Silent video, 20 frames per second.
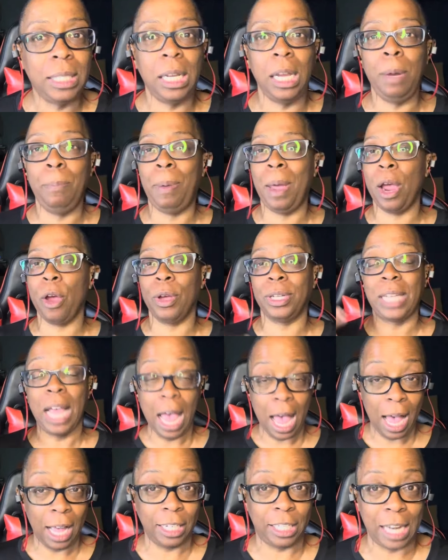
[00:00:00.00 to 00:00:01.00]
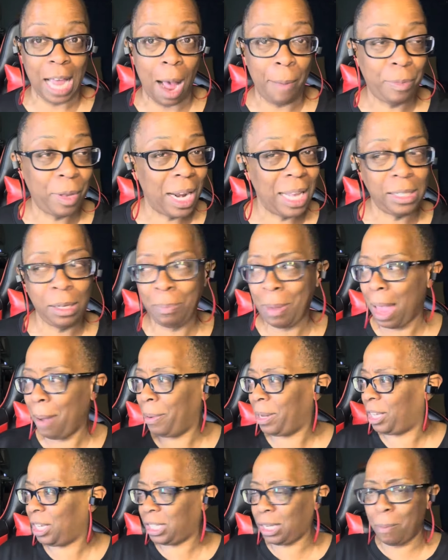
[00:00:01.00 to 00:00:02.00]
teen parents, adopted as a
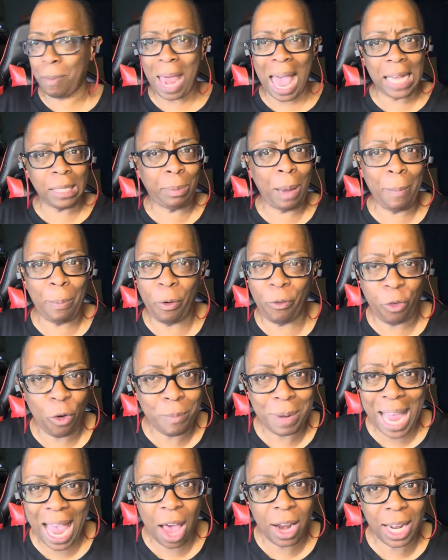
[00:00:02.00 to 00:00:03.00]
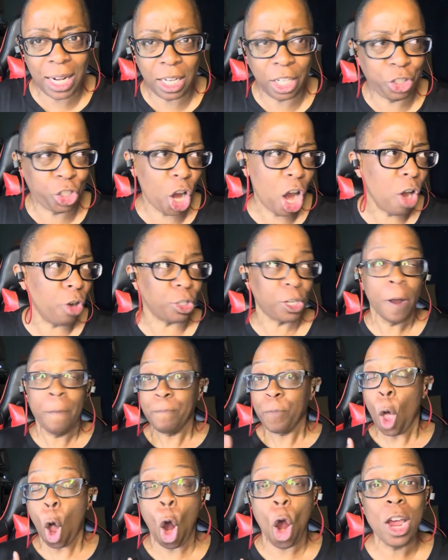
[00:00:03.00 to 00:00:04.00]
baby to some nice people from down at the church.
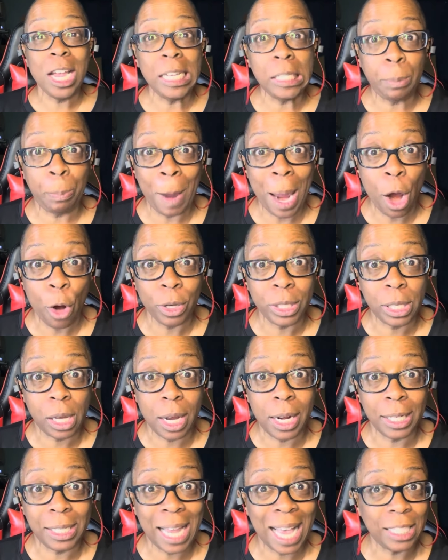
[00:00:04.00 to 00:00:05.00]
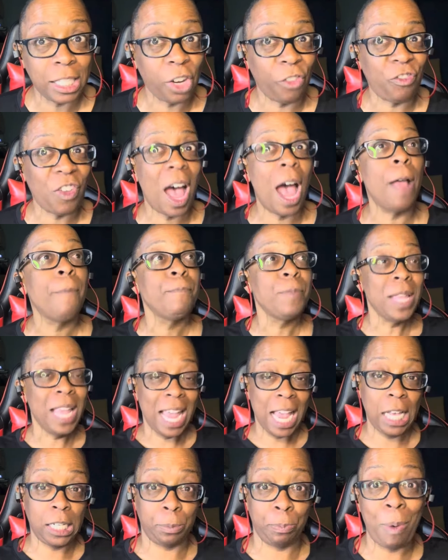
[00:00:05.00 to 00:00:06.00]
Are his parents going to testify?
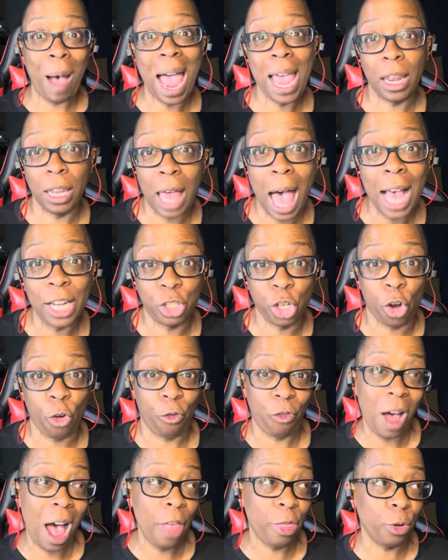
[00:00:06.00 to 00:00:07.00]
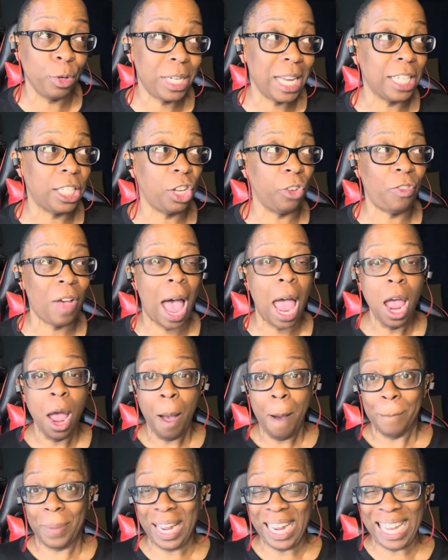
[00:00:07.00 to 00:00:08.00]
His biological father testify,
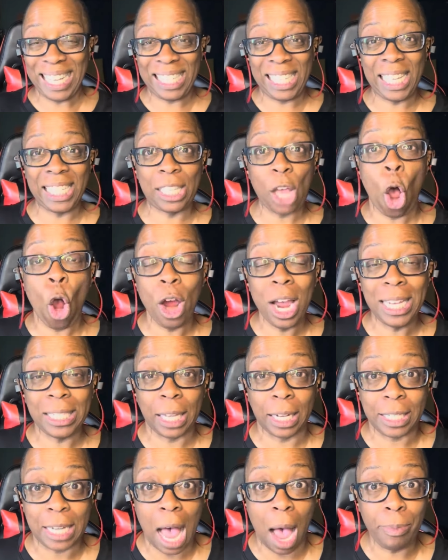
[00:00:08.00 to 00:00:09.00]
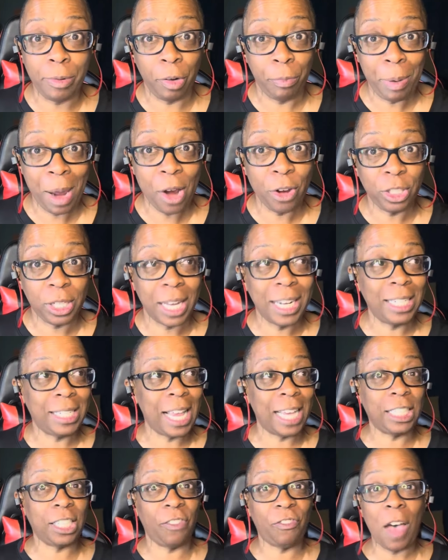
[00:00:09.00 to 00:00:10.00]
but are his adoptive parents going
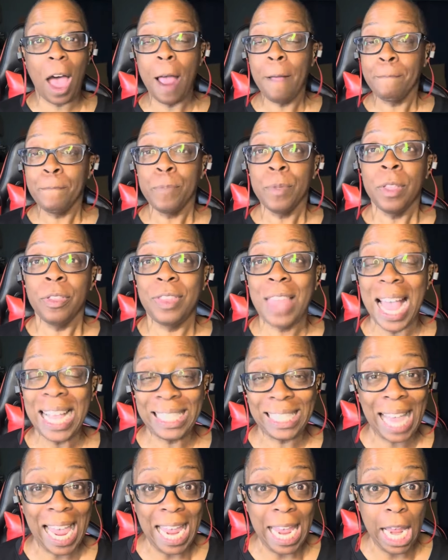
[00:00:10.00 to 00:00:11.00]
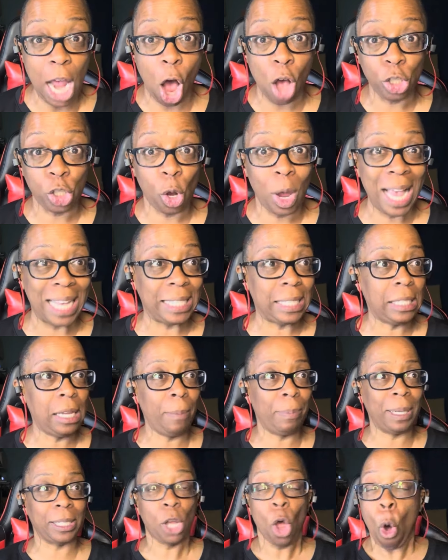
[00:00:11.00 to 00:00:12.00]
to testify? They say he also has
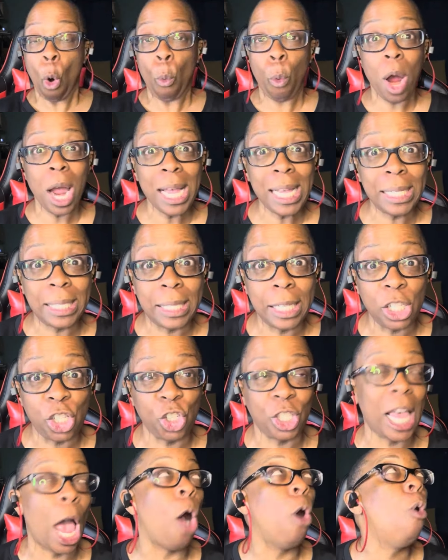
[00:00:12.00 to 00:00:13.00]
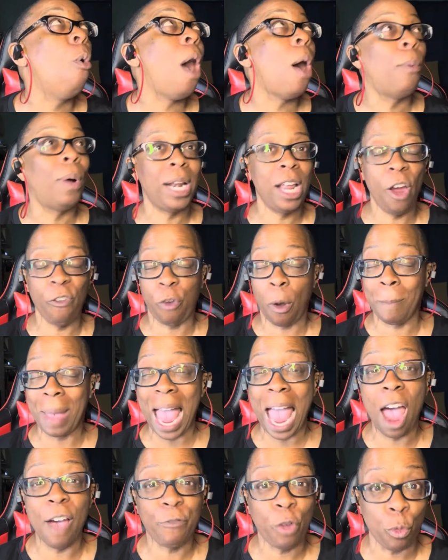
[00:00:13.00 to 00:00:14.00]
siblings. Where are his sisters at? Oh, I want to hear from
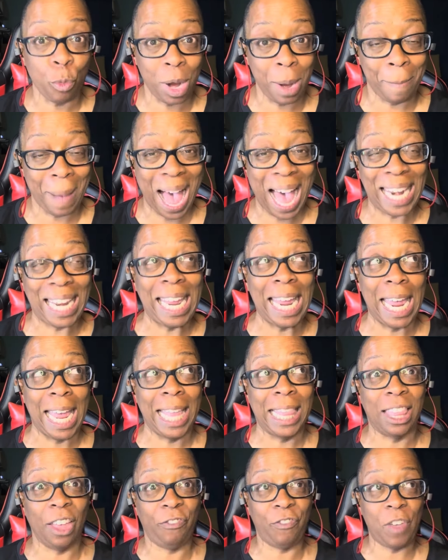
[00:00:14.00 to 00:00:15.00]
everybody in the